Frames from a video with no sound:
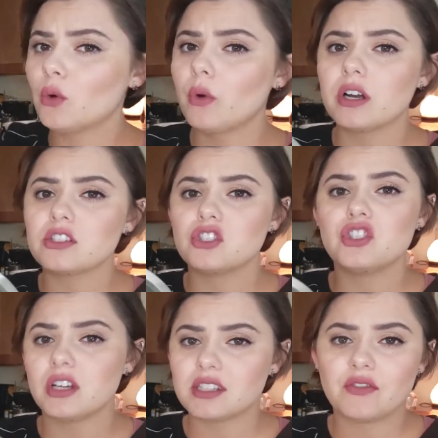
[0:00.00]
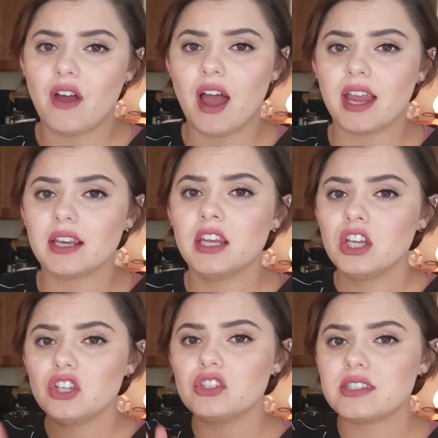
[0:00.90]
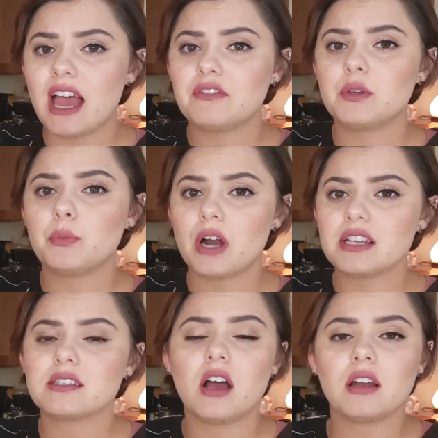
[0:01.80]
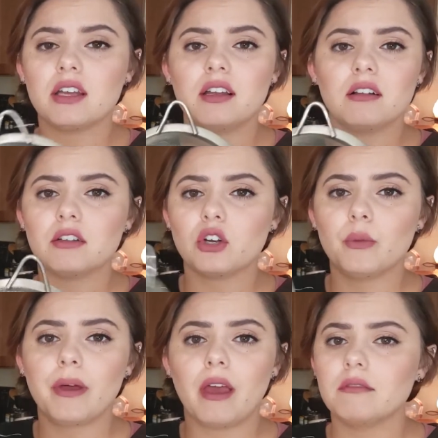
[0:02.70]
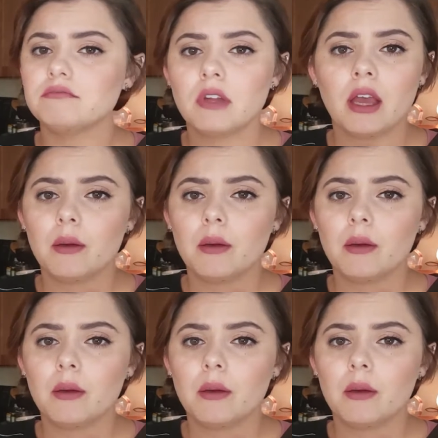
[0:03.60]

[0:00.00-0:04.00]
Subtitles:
works just fine. You just have to press on it a little bit.